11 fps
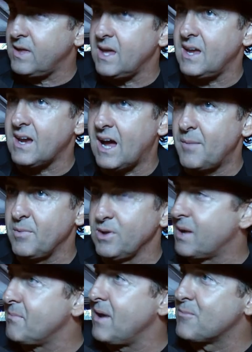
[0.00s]
year, um, a lot
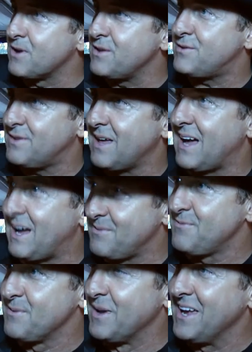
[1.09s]
of memories uh,
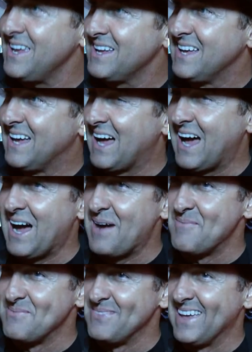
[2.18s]
for me.
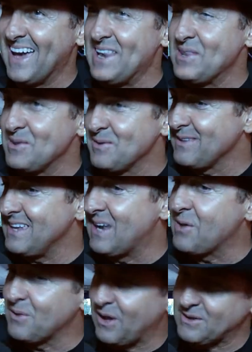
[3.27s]
Um, and, you
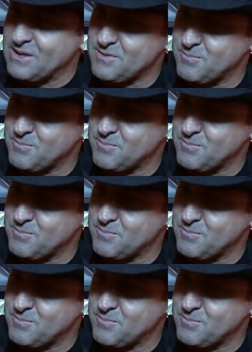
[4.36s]
know, like there's